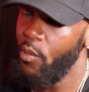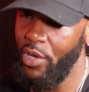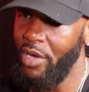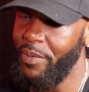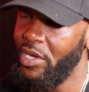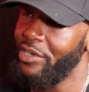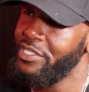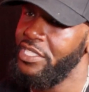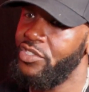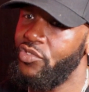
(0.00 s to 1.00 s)
well
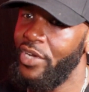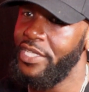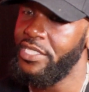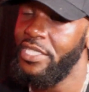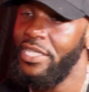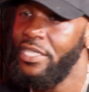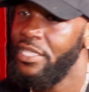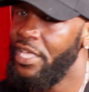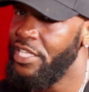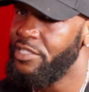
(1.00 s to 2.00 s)
because see, Trust
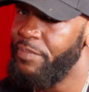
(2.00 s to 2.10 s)
is